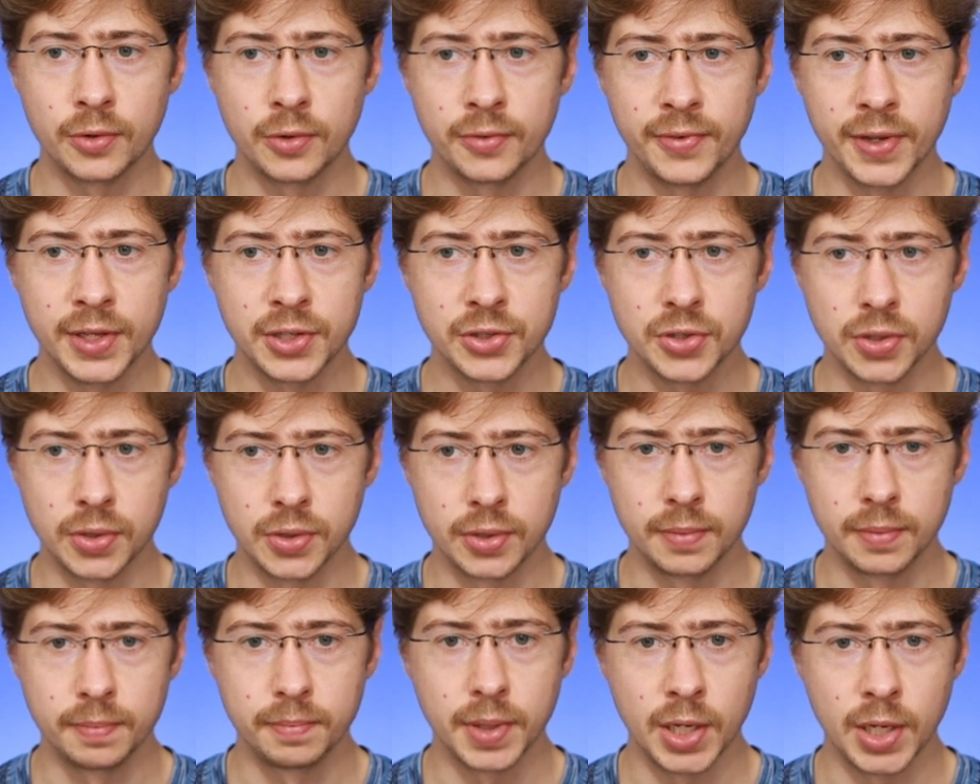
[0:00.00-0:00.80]

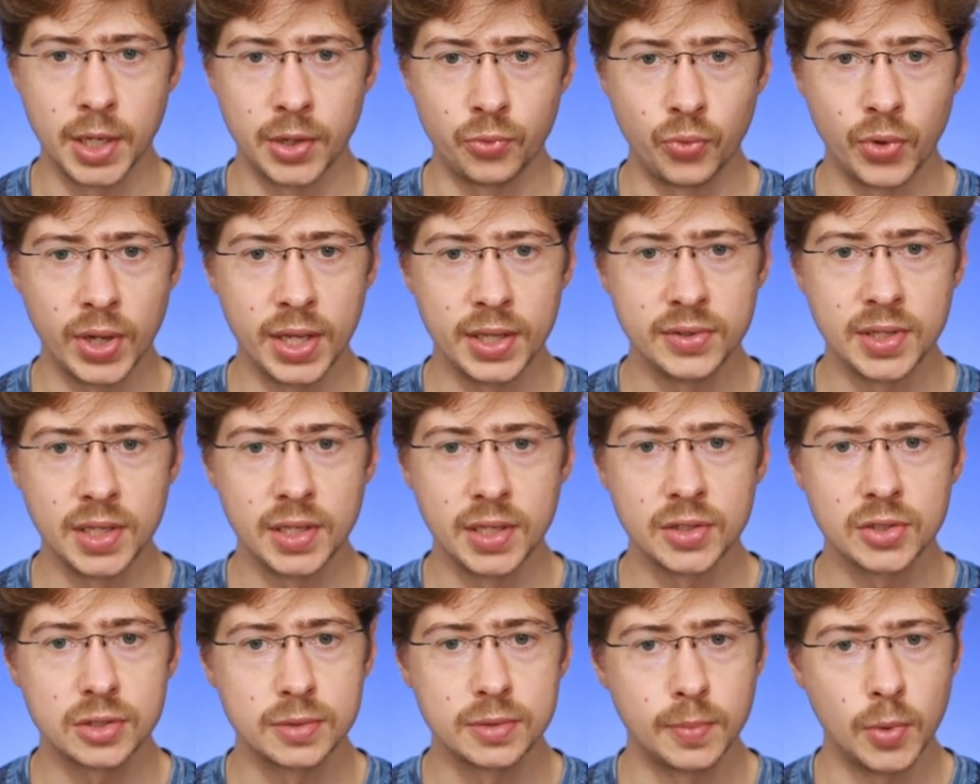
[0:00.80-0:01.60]
venture by
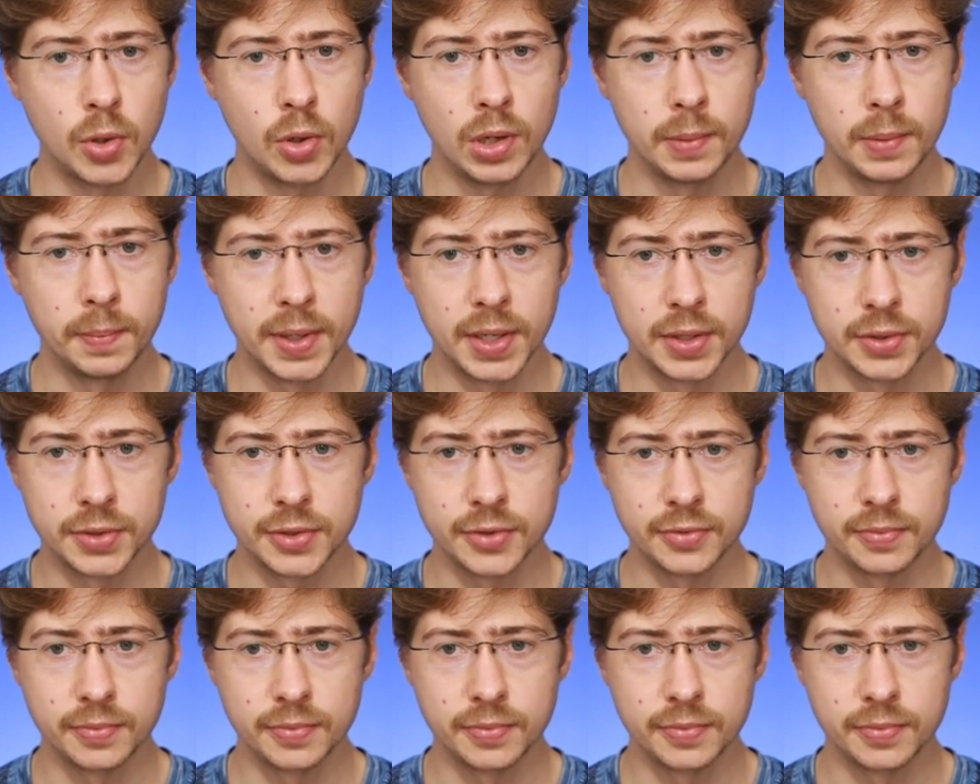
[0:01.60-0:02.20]
raising small amounts